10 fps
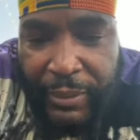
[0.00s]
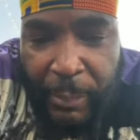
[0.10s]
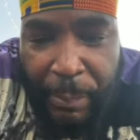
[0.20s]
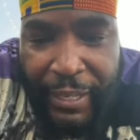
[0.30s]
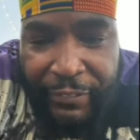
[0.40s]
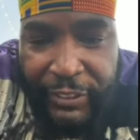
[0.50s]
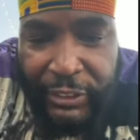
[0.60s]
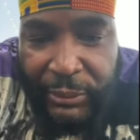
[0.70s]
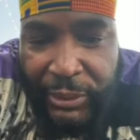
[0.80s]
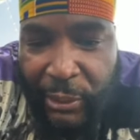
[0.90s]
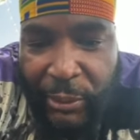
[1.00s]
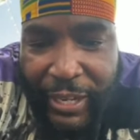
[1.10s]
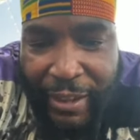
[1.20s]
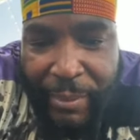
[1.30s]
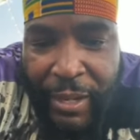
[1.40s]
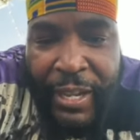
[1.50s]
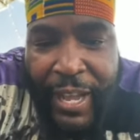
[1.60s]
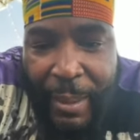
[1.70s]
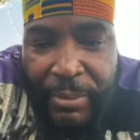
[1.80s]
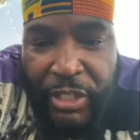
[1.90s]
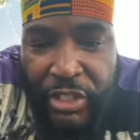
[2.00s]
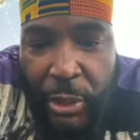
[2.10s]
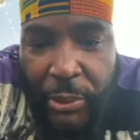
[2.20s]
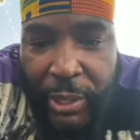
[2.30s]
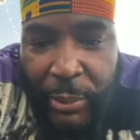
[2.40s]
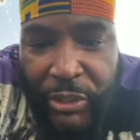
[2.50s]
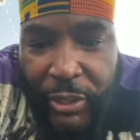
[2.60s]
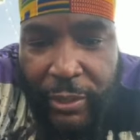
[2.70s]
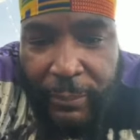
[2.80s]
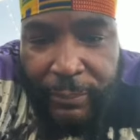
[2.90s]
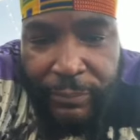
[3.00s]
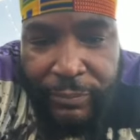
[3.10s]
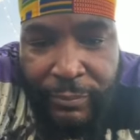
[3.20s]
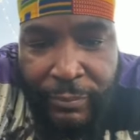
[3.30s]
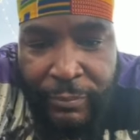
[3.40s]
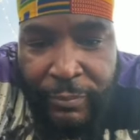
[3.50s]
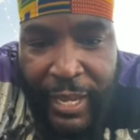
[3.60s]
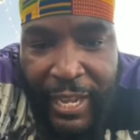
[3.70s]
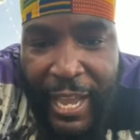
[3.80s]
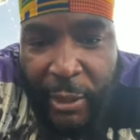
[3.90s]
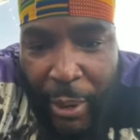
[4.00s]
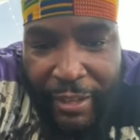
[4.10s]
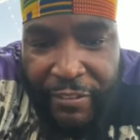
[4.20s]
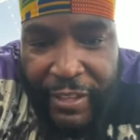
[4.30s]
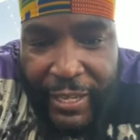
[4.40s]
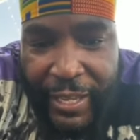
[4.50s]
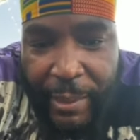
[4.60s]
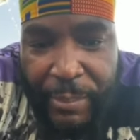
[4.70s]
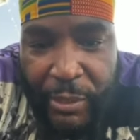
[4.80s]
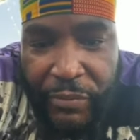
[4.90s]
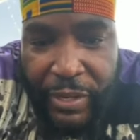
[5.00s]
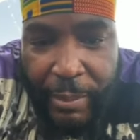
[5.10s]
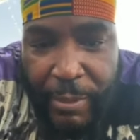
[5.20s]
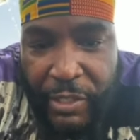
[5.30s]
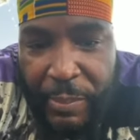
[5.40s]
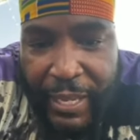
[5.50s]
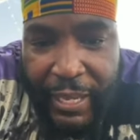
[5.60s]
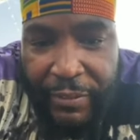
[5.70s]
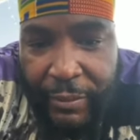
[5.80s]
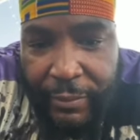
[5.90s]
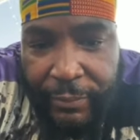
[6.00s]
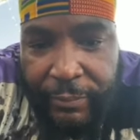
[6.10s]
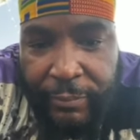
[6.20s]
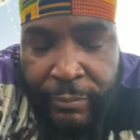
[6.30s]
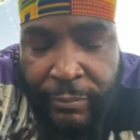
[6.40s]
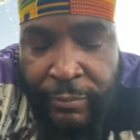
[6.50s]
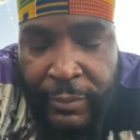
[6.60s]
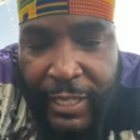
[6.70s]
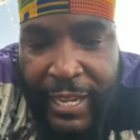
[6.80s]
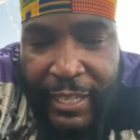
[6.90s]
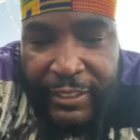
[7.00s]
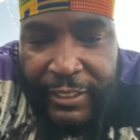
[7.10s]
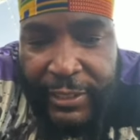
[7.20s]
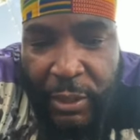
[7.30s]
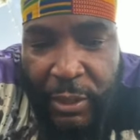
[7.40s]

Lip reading: Put the bathing suit. Lord have mercy. I'm just joking with y'all. I got a wifey. I can't be over there misbehaving. Conscious.